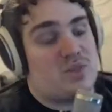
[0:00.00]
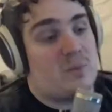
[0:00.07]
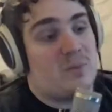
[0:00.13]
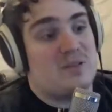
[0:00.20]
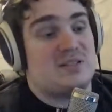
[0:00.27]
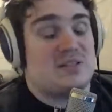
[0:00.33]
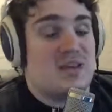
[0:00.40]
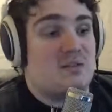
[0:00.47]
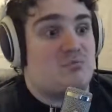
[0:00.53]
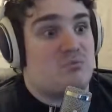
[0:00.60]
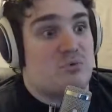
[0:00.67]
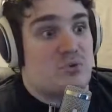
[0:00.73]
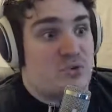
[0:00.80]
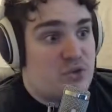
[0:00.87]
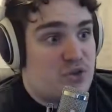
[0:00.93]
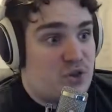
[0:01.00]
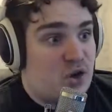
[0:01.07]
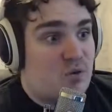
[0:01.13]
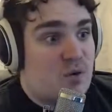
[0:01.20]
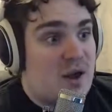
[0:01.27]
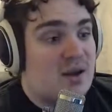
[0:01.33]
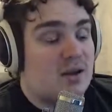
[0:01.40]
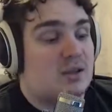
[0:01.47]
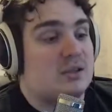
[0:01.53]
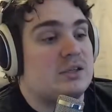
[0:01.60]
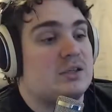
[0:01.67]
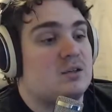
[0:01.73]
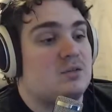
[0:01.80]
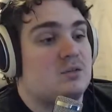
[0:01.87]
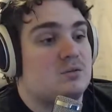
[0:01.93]
that means that
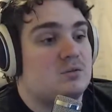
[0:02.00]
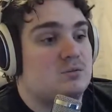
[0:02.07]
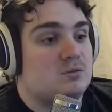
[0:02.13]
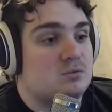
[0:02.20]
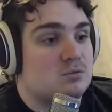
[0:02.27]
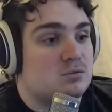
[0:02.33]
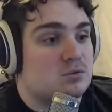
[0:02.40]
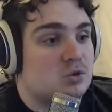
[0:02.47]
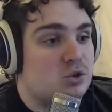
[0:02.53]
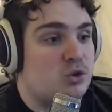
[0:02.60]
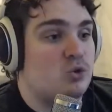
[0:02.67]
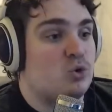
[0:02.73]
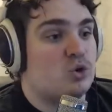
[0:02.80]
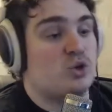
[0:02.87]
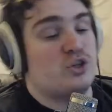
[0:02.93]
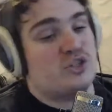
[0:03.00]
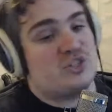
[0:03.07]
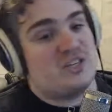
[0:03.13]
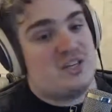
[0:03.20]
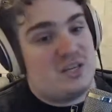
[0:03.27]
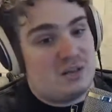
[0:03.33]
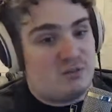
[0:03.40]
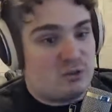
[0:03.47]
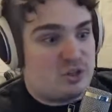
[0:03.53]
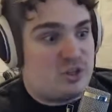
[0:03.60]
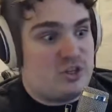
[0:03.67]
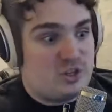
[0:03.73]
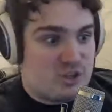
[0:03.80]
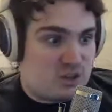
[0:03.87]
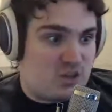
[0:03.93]
theoretically, you could see Evil
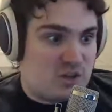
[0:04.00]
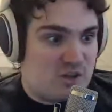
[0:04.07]
Geniuses